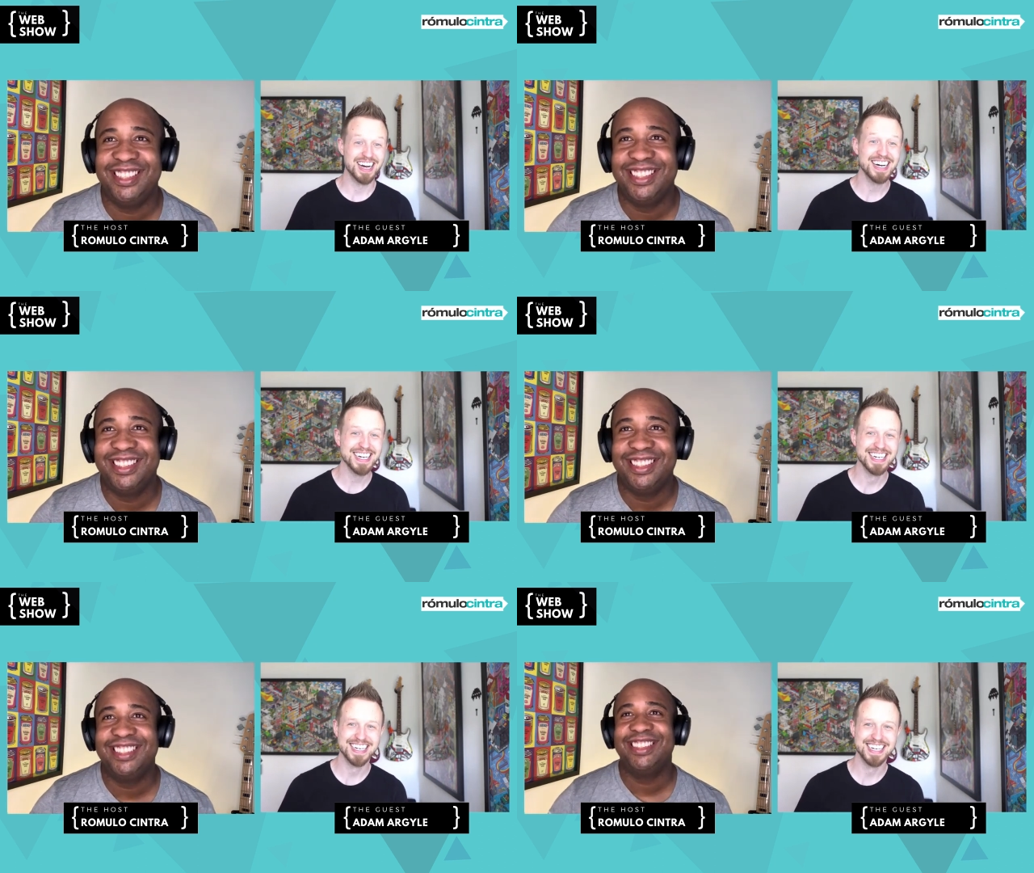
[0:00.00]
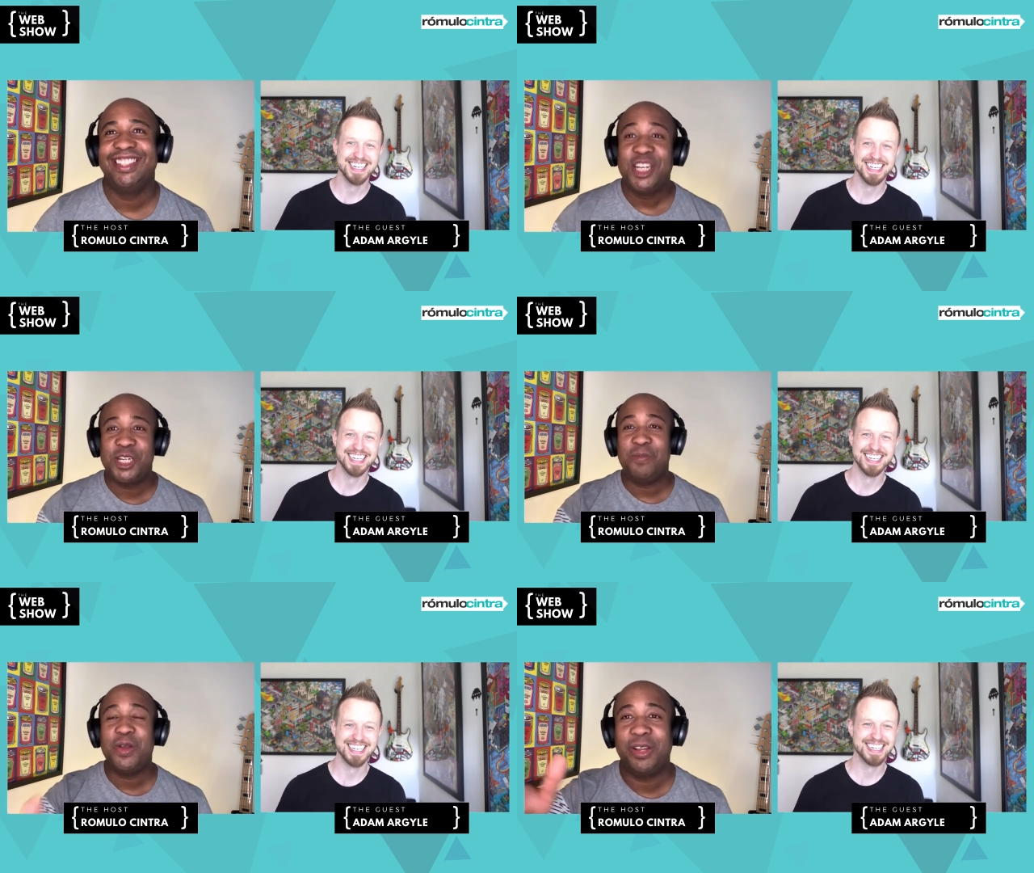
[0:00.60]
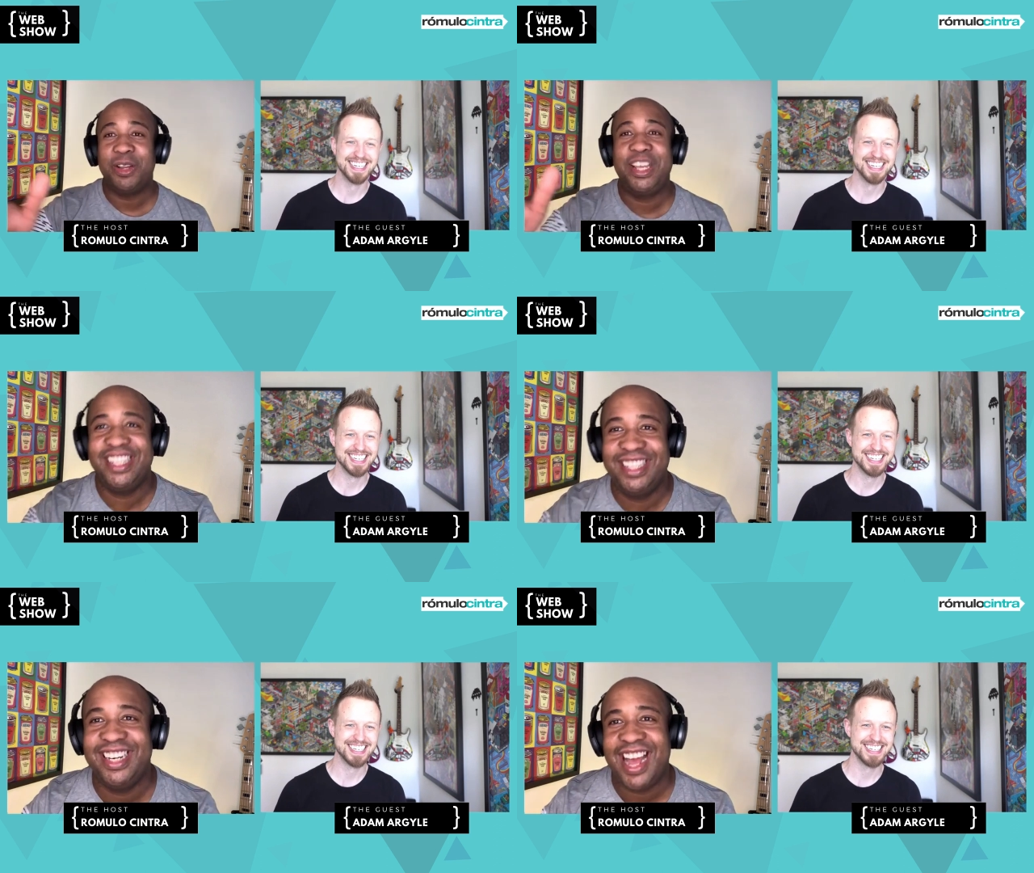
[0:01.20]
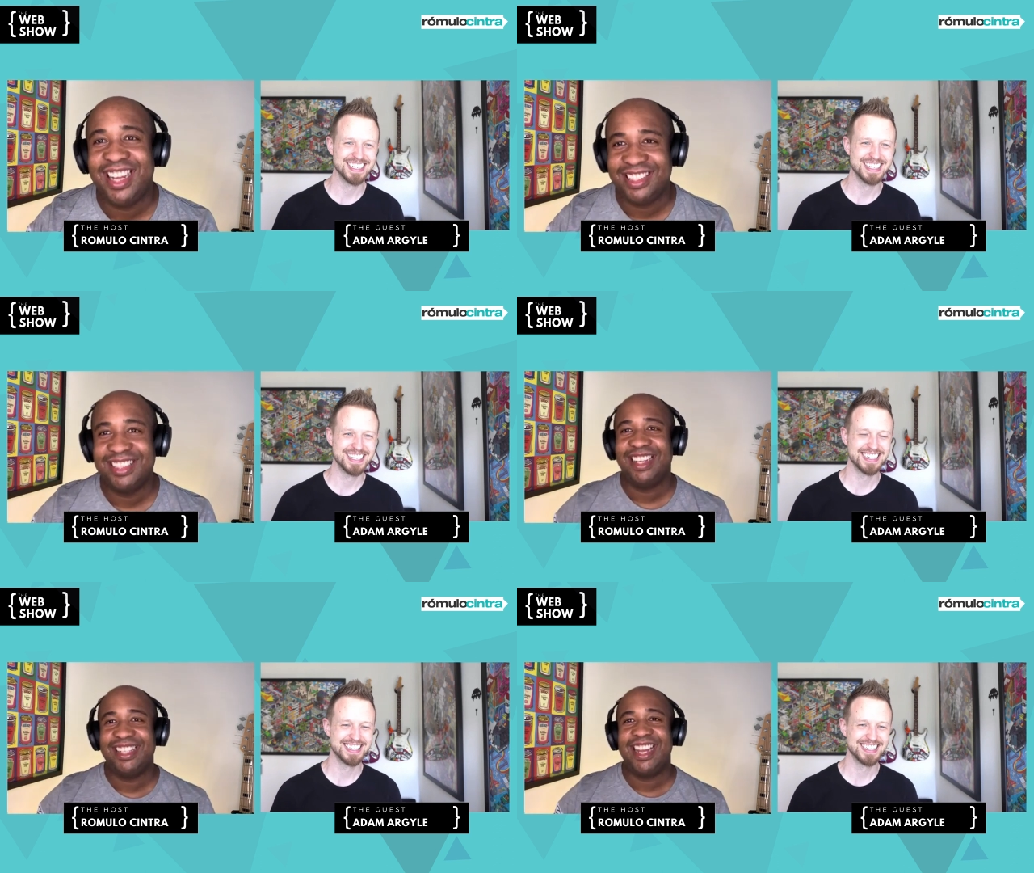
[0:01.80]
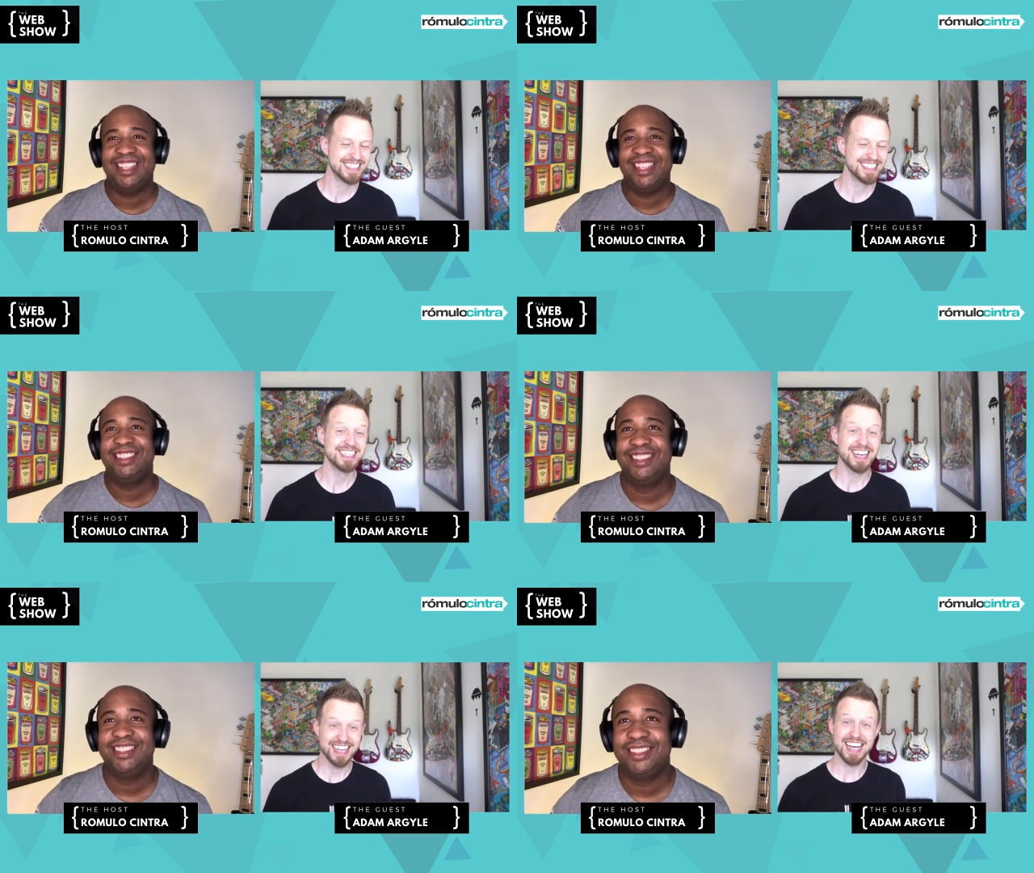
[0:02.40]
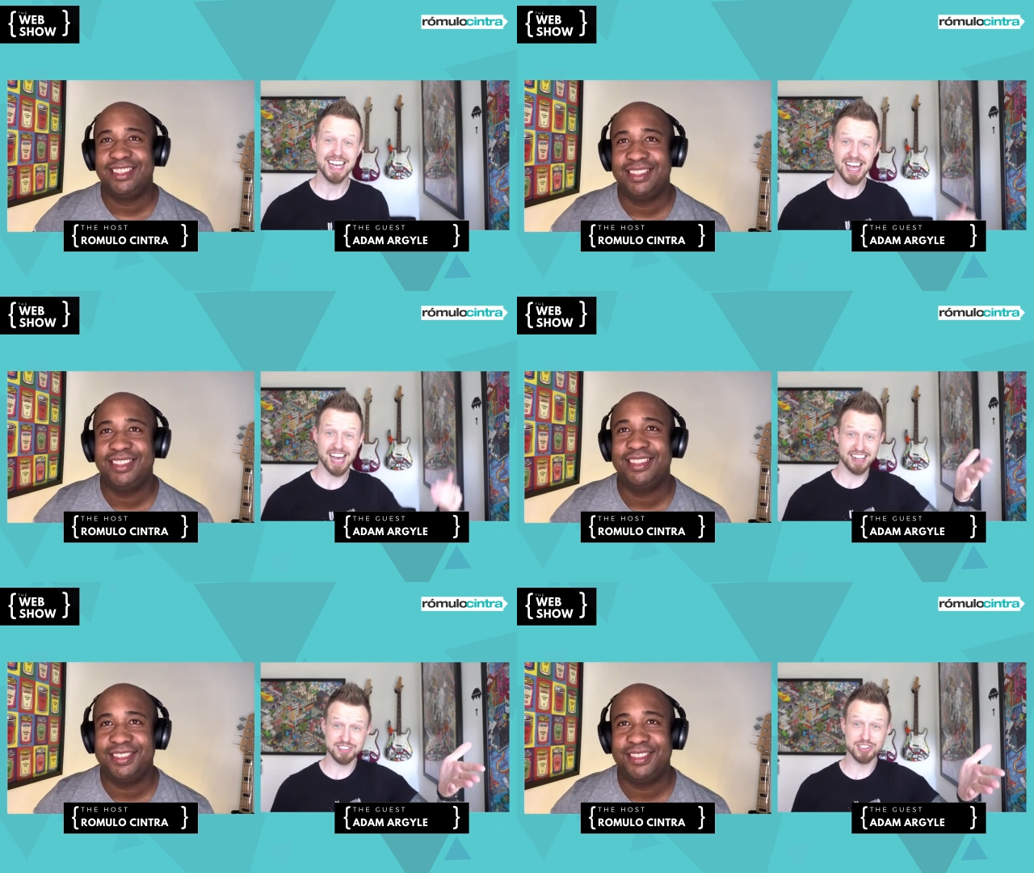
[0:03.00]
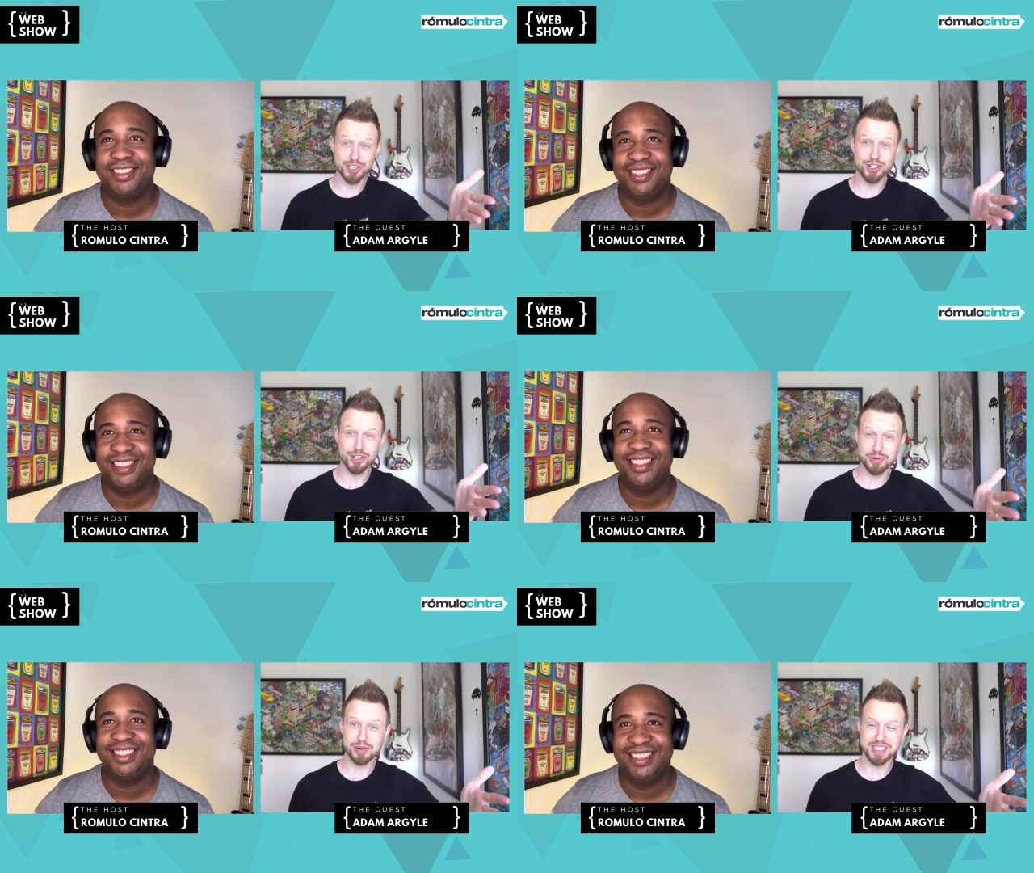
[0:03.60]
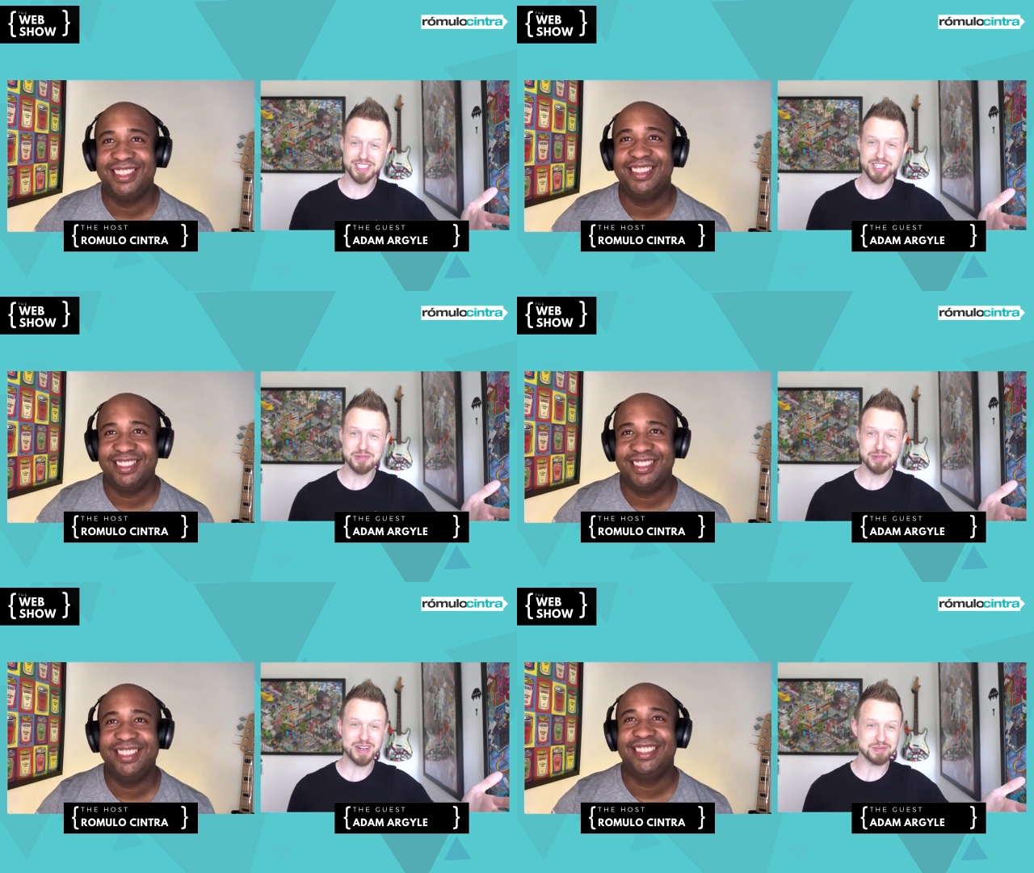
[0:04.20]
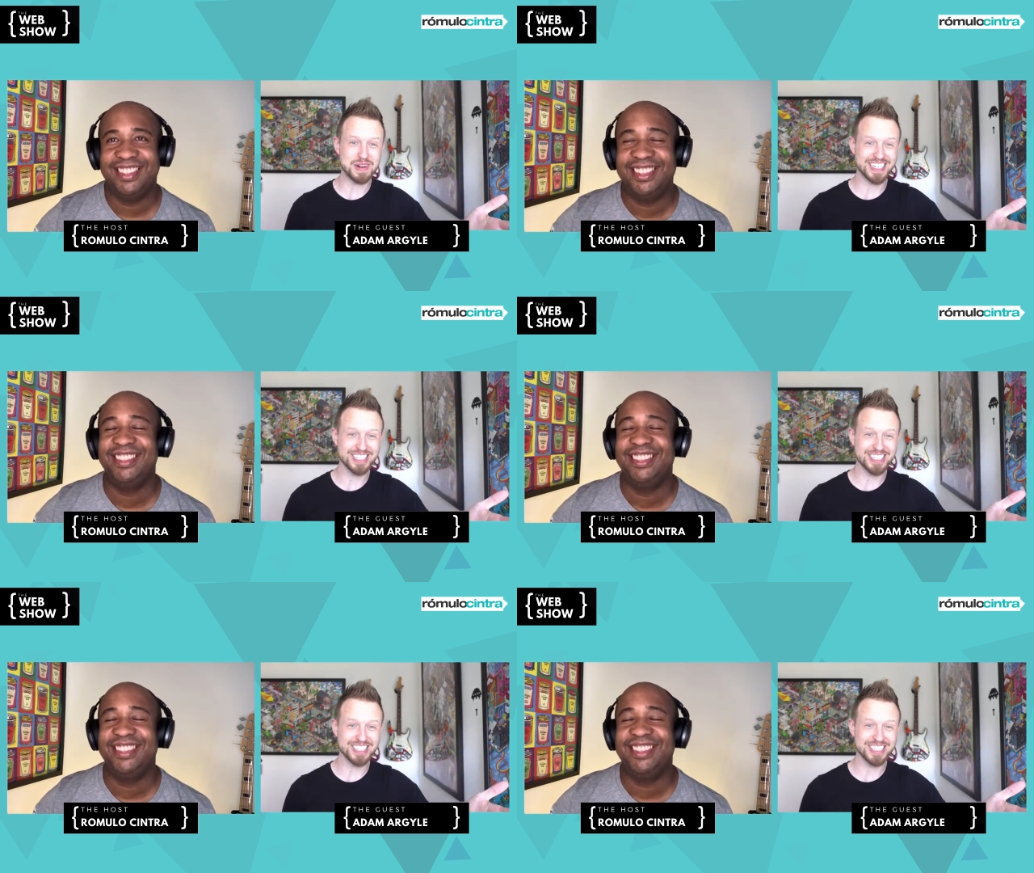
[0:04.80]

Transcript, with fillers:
Speaker 1: huh? Show me your kitchen. Yeah, it's like that.
Speaker 2: That's literally what I'm going to tell you about is my